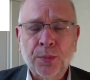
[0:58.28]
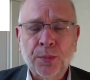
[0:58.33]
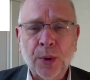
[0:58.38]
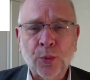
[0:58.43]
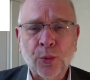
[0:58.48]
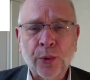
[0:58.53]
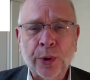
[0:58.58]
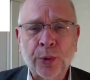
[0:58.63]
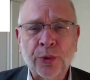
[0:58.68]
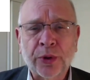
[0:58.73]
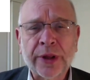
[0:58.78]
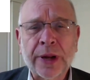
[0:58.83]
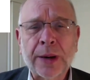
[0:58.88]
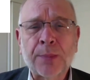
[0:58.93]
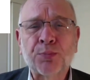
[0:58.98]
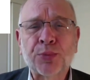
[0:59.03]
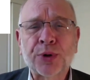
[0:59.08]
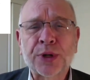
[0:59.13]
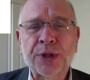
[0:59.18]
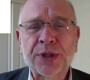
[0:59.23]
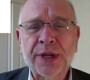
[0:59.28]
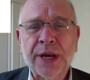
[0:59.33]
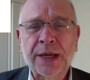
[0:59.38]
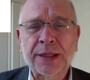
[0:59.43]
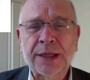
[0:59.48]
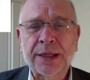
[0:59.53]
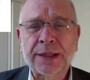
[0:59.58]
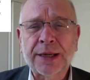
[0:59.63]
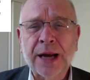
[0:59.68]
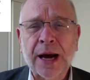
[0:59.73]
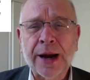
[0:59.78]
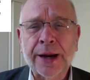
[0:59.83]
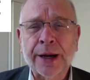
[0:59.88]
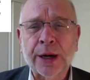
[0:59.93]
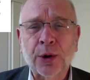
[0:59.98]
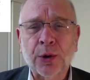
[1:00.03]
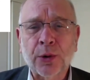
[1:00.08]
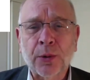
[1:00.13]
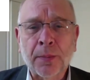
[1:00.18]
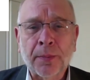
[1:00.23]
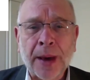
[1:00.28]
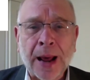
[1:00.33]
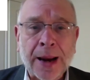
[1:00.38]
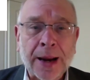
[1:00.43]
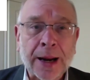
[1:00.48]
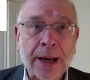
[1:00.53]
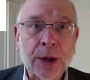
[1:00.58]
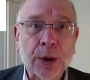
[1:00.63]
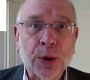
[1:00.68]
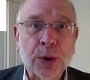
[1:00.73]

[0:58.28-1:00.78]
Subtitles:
We will then present a diagrammatic